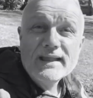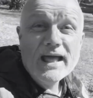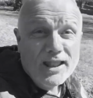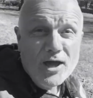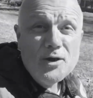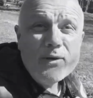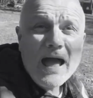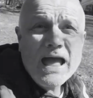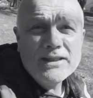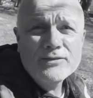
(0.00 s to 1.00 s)
Hello
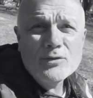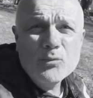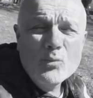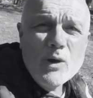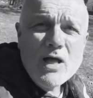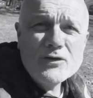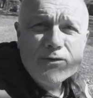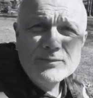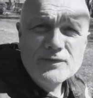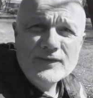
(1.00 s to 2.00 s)
and
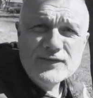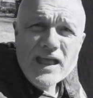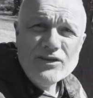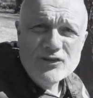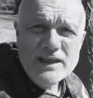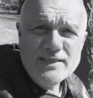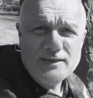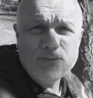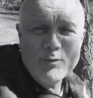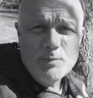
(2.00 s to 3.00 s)
welcome to Sedgley.
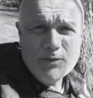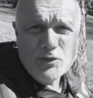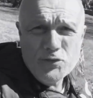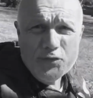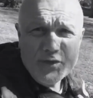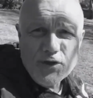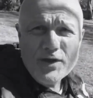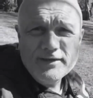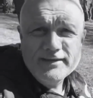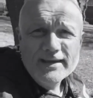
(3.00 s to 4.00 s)
This will be the
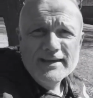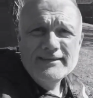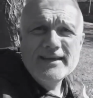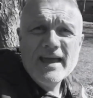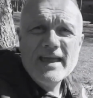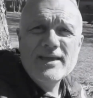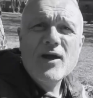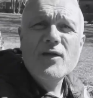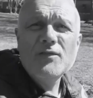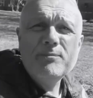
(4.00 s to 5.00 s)
third day
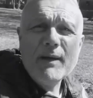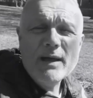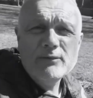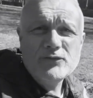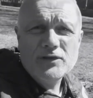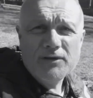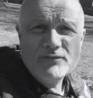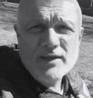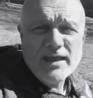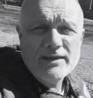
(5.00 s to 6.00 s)
on the bounce that
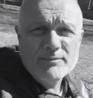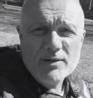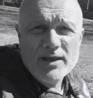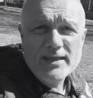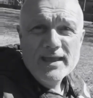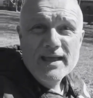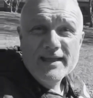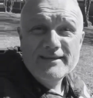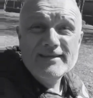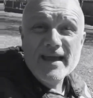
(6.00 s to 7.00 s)
I've taken my
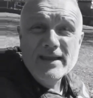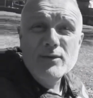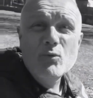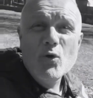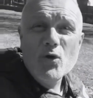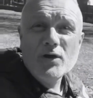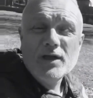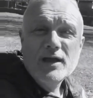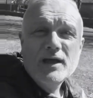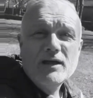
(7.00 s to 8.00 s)
daily
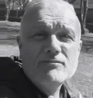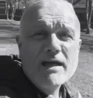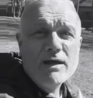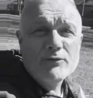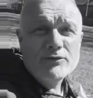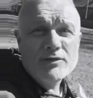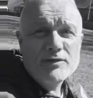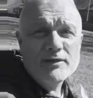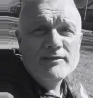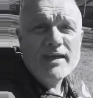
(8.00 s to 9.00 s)
walk around
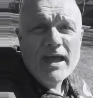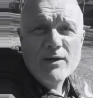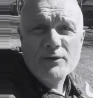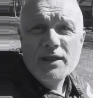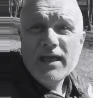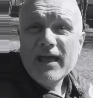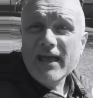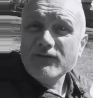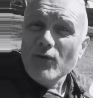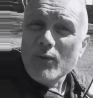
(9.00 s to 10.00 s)
the town.
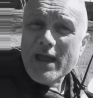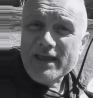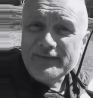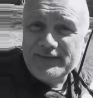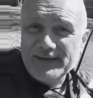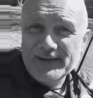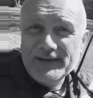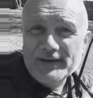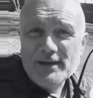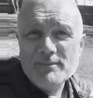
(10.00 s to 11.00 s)
As always,
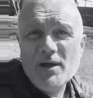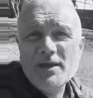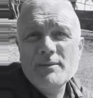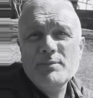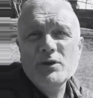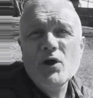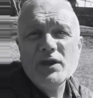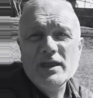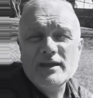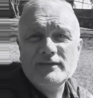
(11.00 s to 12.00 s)
got my
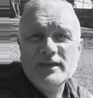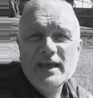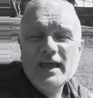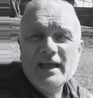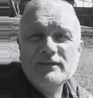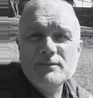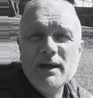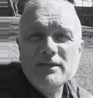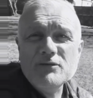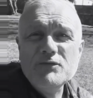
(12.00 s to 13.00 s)
binoculars, and to
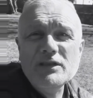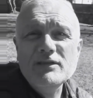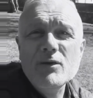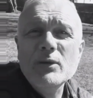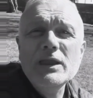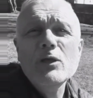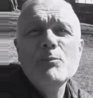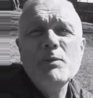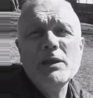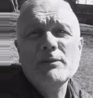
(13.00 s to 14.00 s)
make the video a little
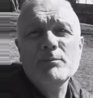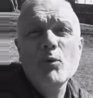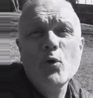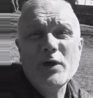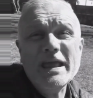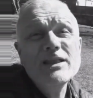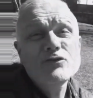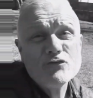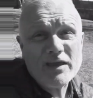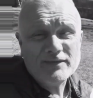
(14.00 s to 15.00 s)
bit more
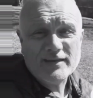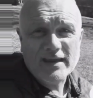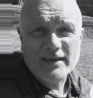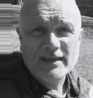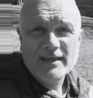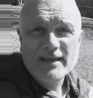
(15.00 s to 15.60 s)
interesting,